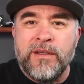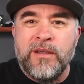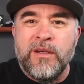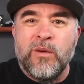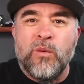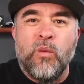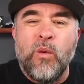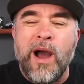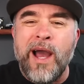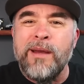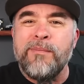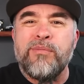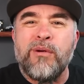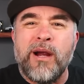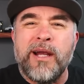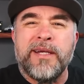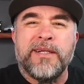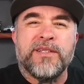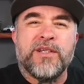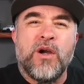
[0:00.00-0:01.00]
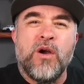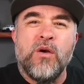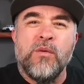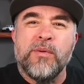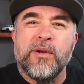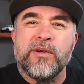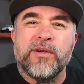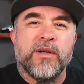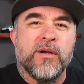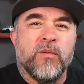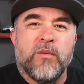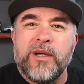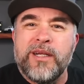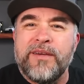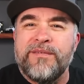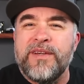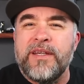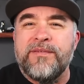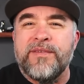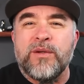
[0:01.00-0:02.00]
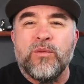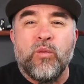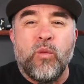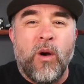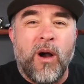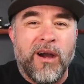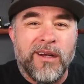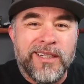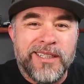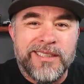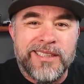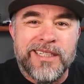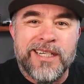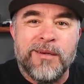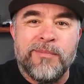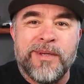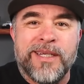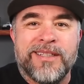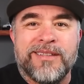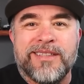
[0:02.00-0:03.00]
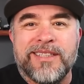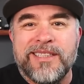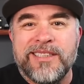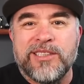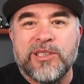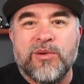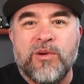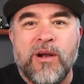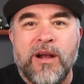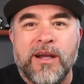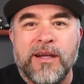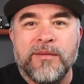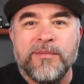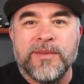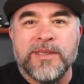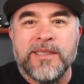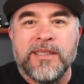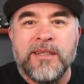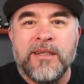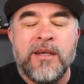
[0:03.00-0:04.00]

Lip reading: Why Bryan Kohberger would have even wanted to commit these crimes.